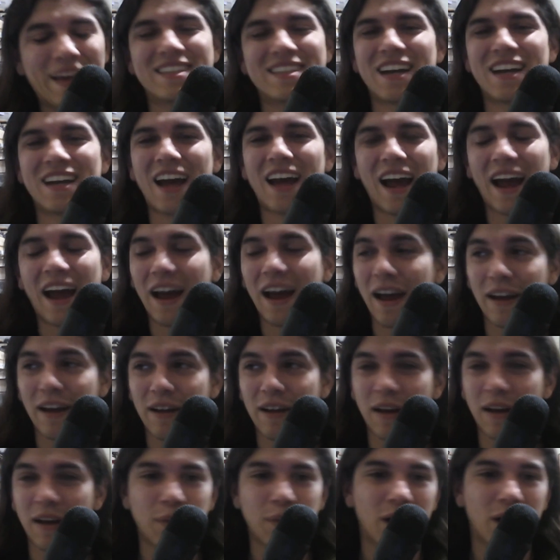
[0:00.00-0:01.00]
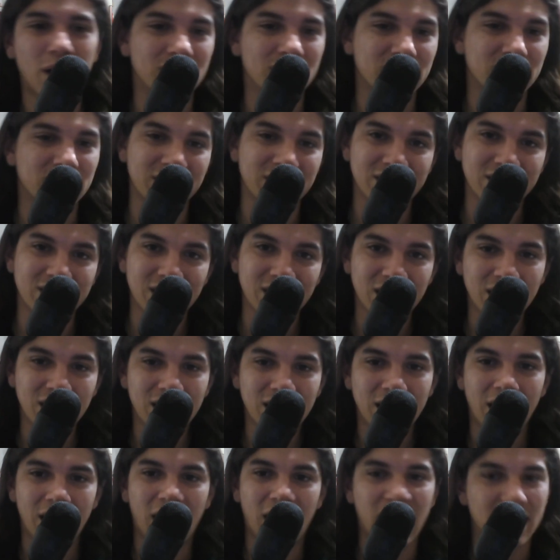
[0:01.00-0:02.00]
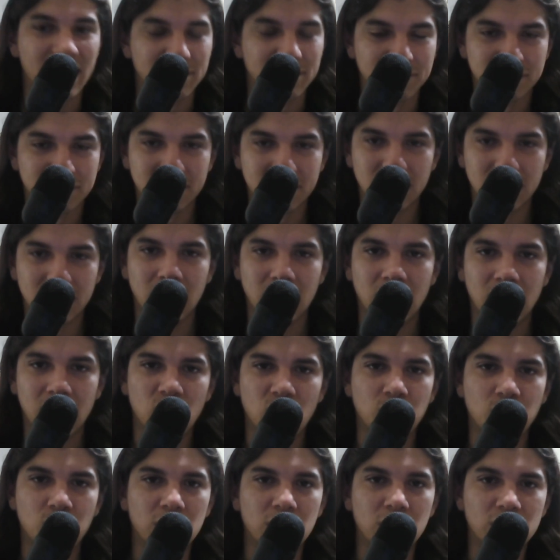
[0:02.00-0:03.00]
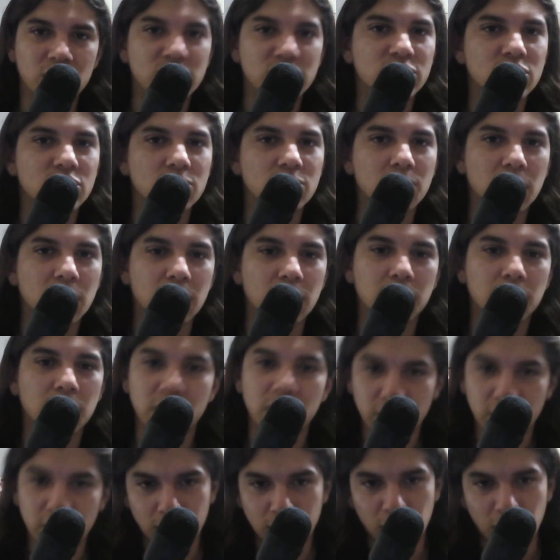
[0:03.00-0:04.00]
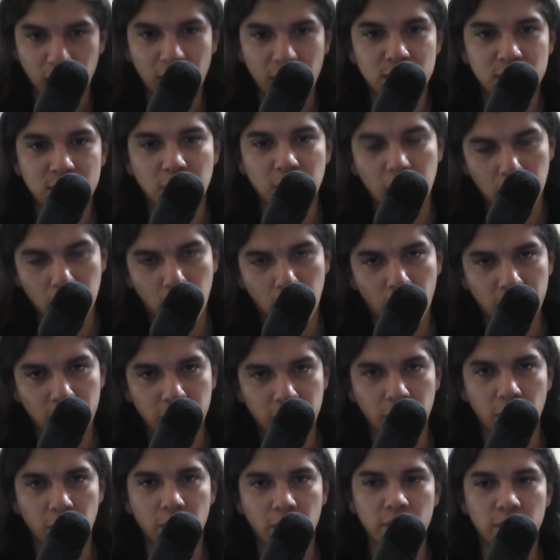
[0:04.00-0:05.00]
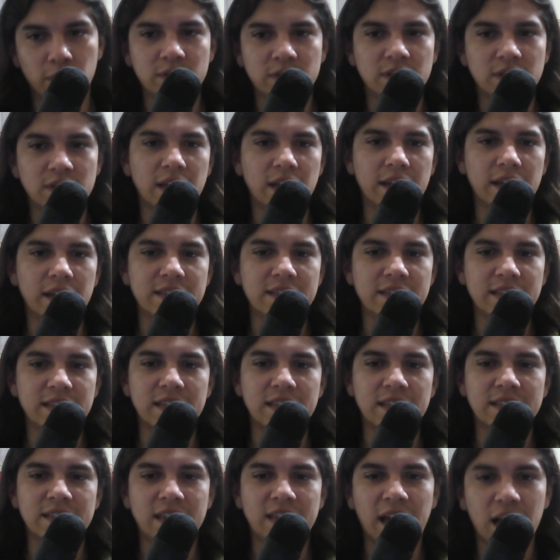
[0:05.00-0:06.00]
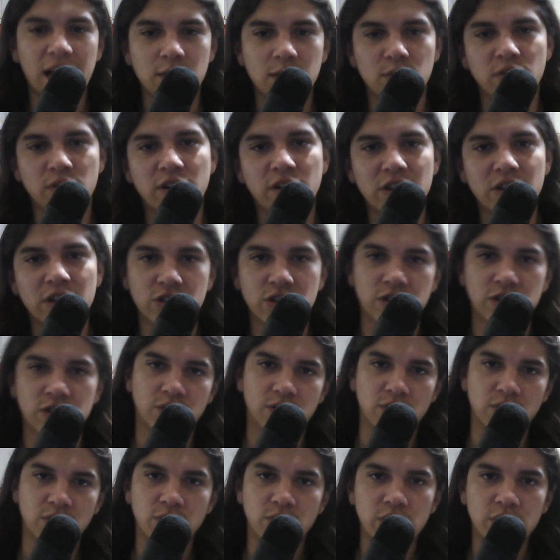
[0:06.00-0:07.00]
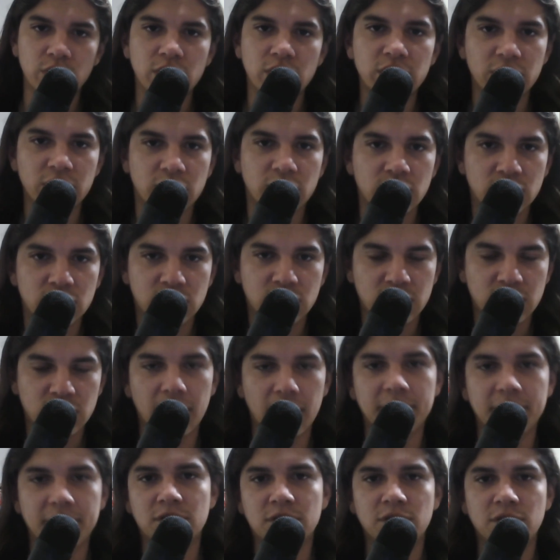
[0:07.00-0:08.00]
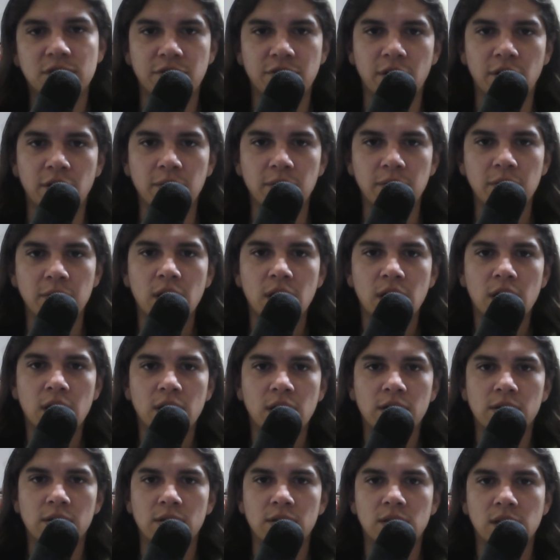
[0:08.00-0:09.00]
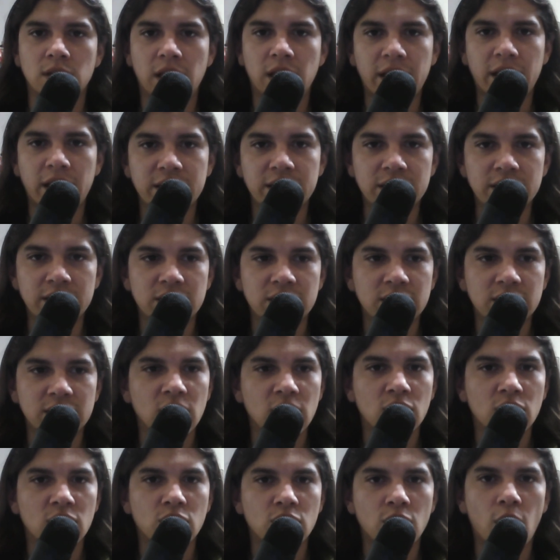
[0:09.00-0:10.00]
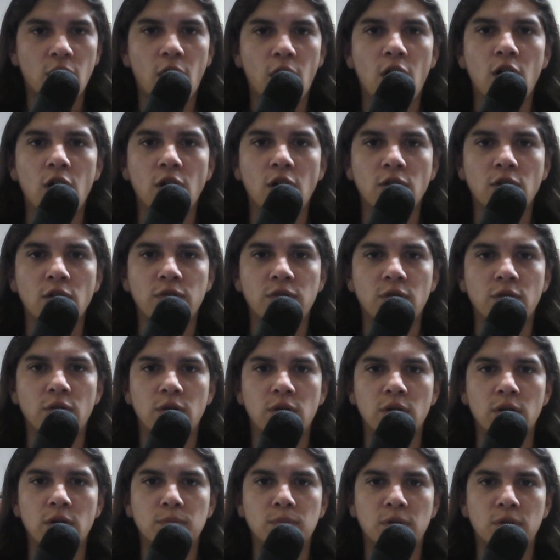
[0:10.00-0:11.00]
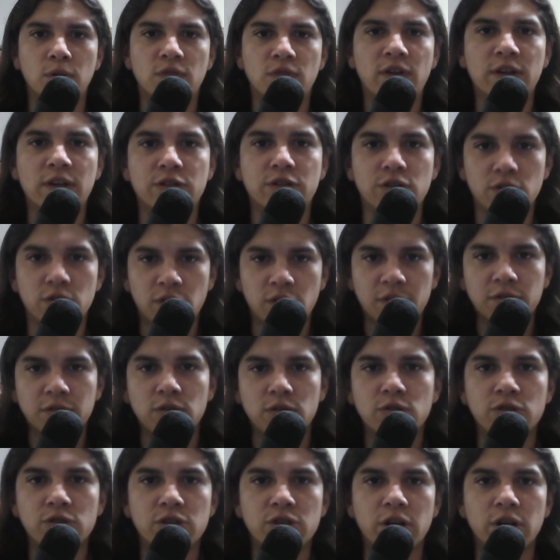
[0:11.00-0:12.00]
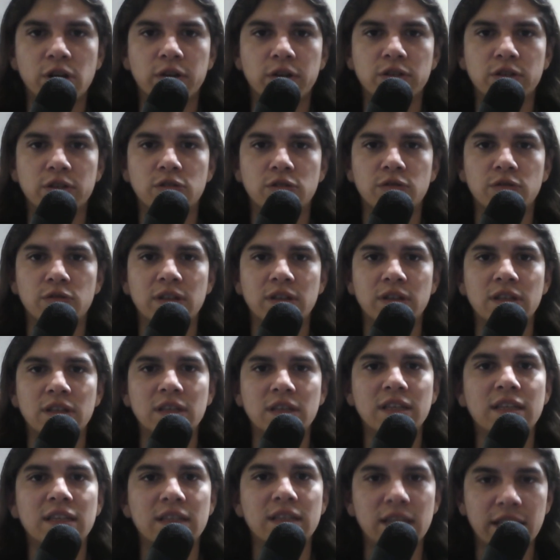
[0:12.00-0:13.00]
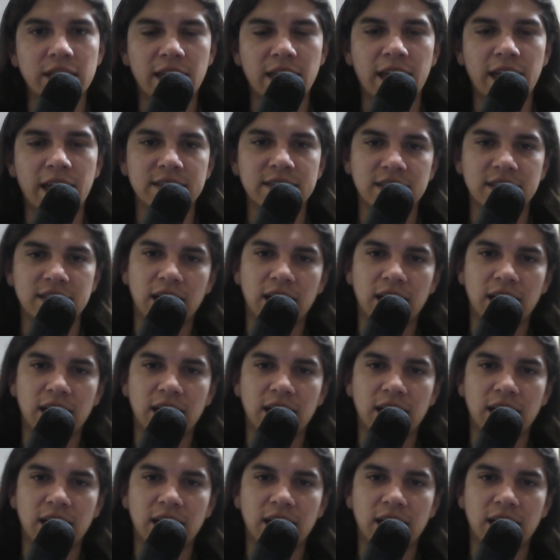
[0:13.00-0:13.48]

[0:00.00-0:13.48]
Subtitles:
I apologize. But that's my point, though, is that this admiration really stems from Lenin's call for professional revolutionaries to really lead the case.